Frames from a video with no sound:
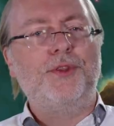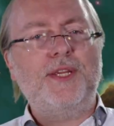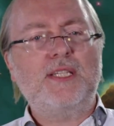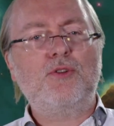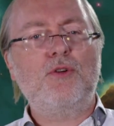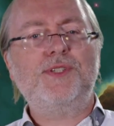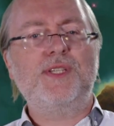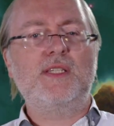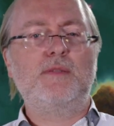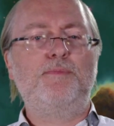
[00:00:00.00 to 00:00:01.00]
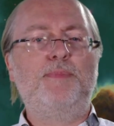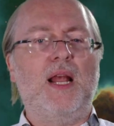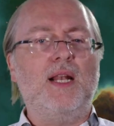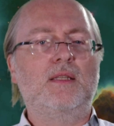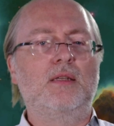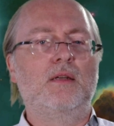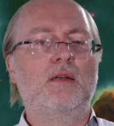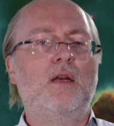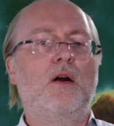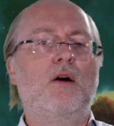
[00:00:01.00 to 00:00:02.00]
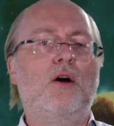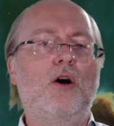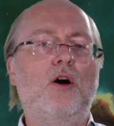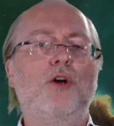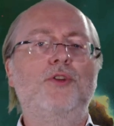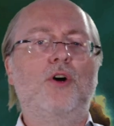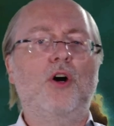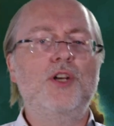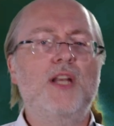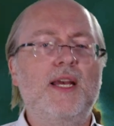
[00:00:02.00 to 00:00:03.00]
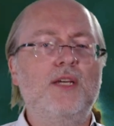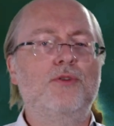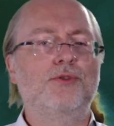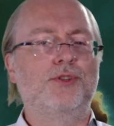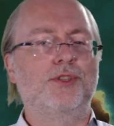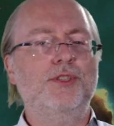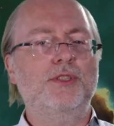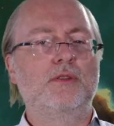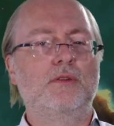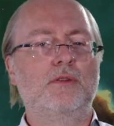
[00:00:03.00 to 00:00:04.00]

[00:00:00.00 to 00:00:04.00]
This course is built on online courses,